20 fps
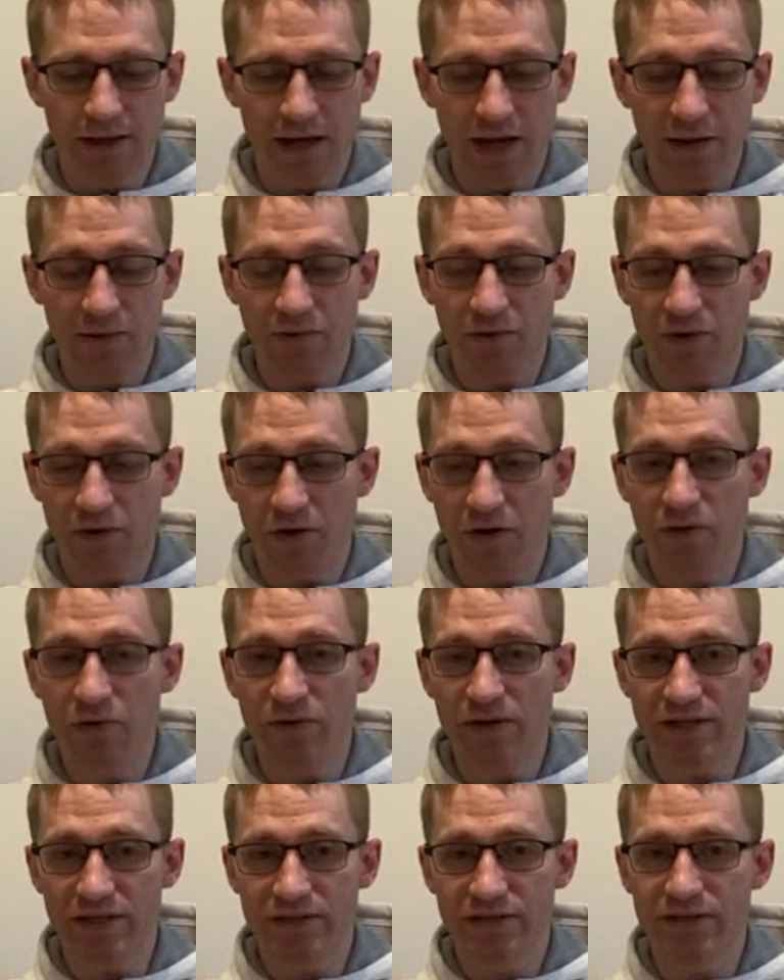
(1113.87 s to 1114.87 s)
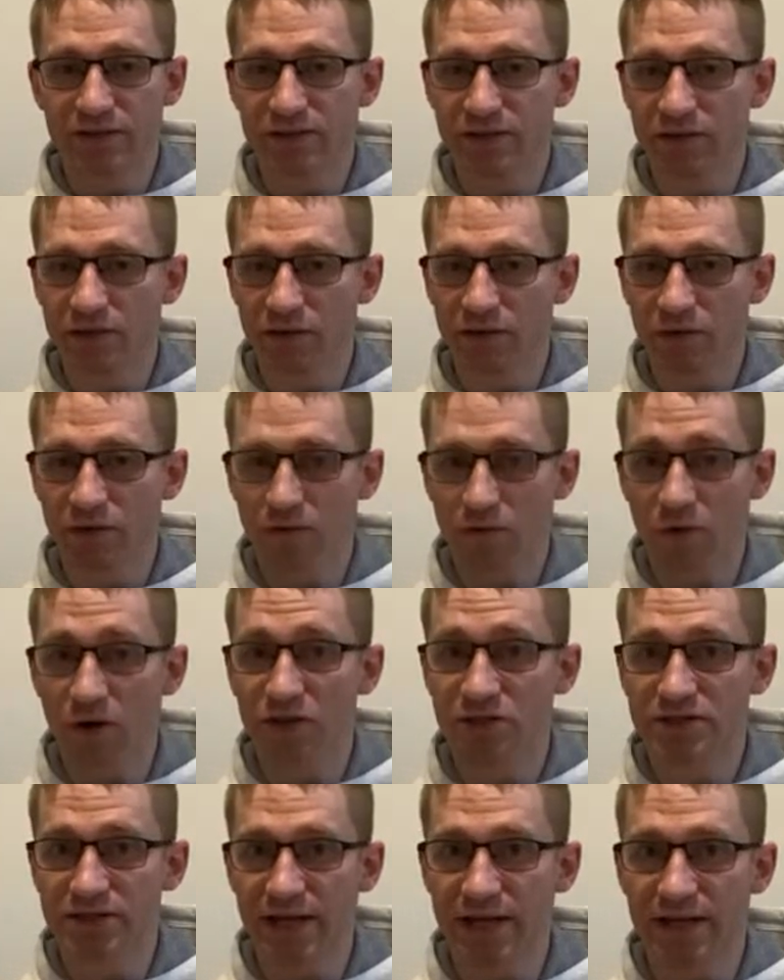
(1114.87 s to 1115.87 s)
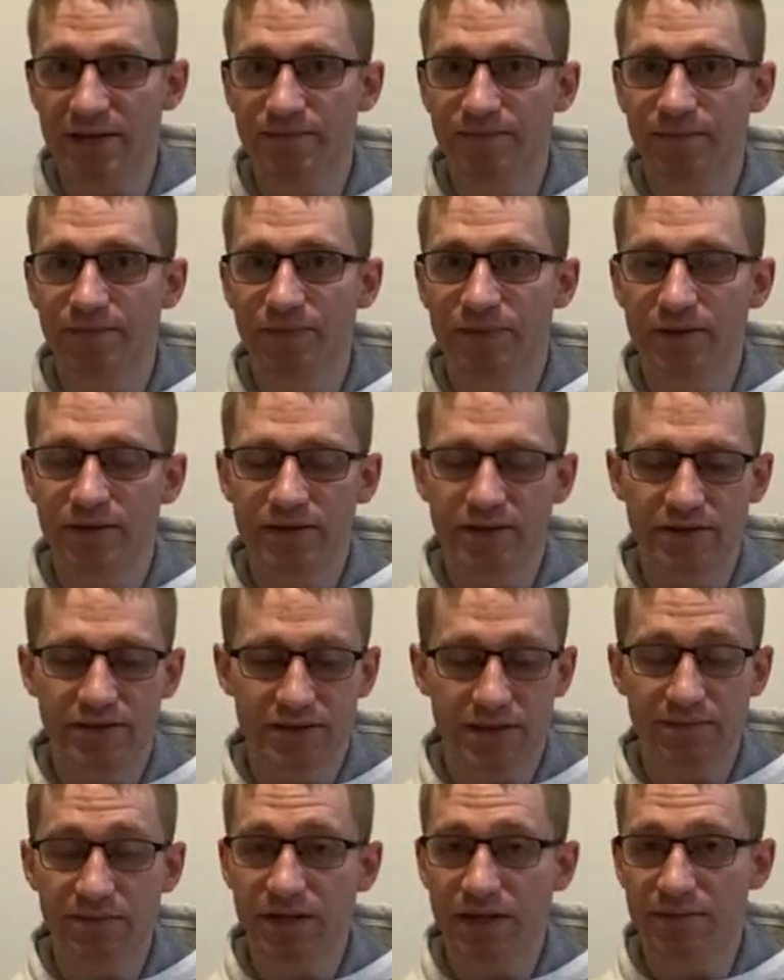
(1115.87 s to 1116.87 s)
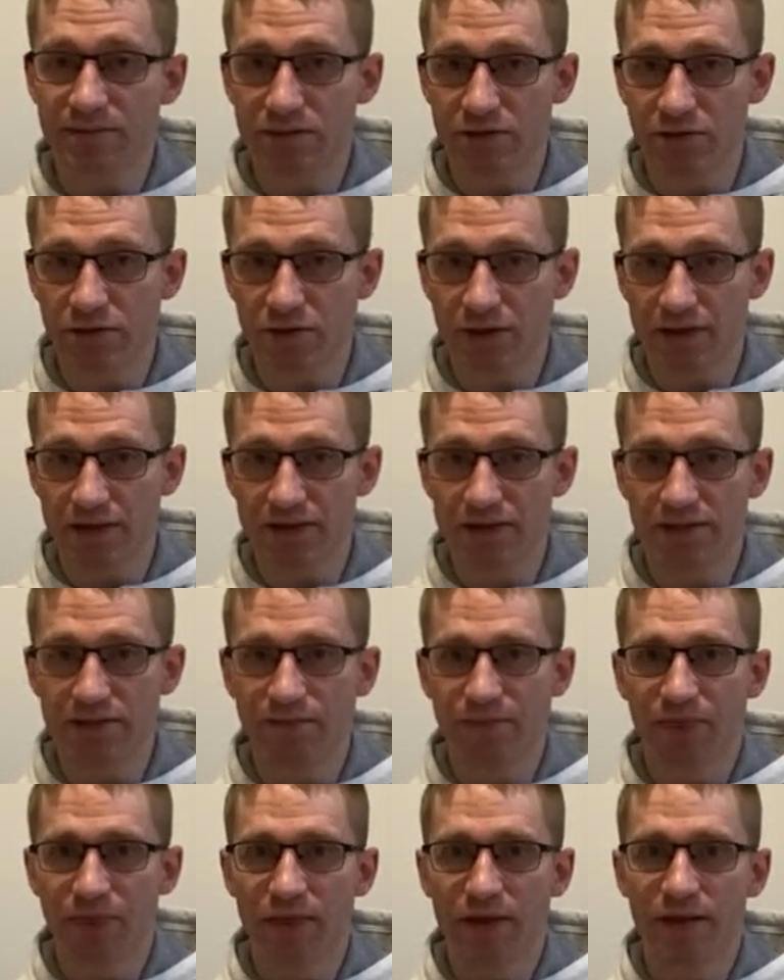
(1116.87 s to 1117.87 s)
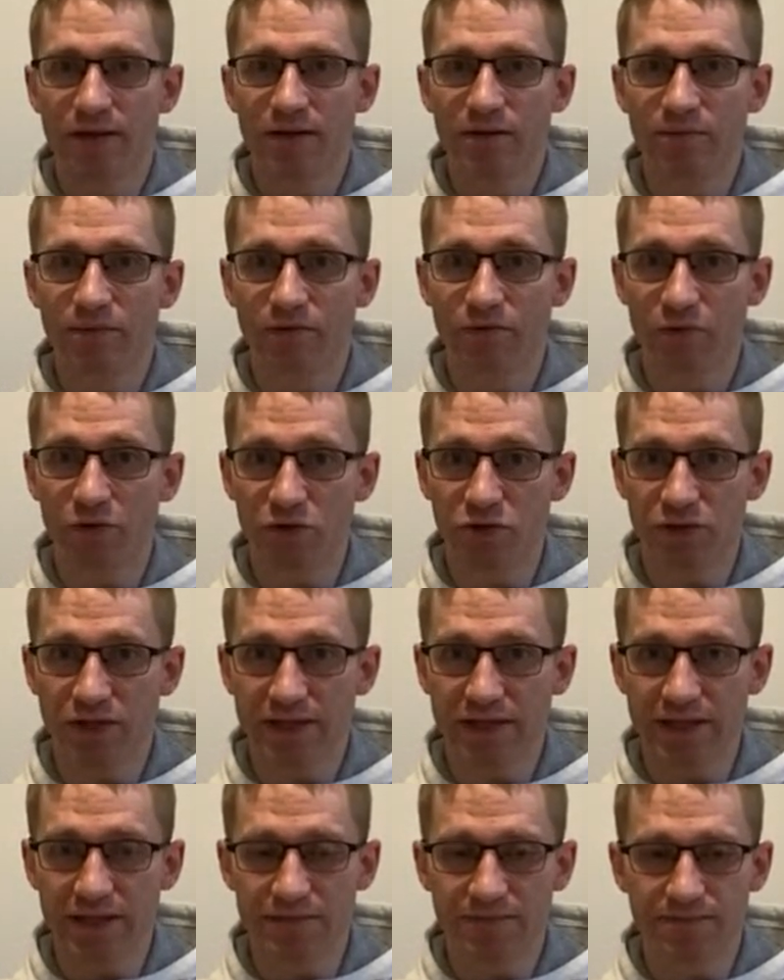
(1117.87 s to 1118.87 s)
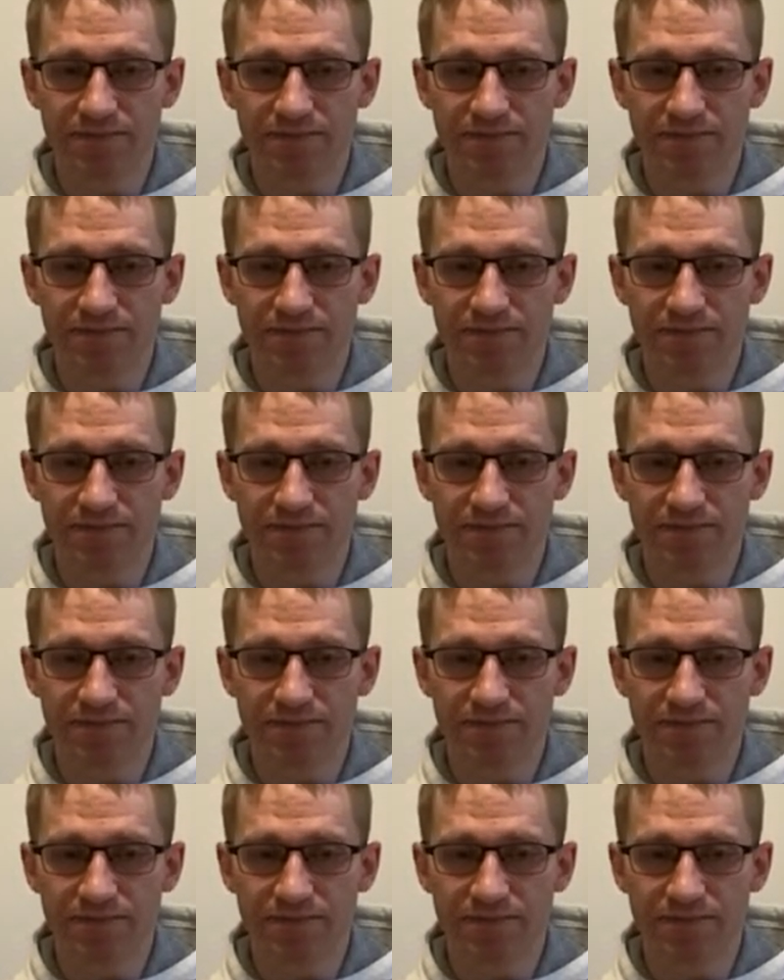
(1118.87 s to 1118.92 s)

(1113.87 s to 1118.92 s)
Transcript: I will always wash that, sometimes twice, before drinking.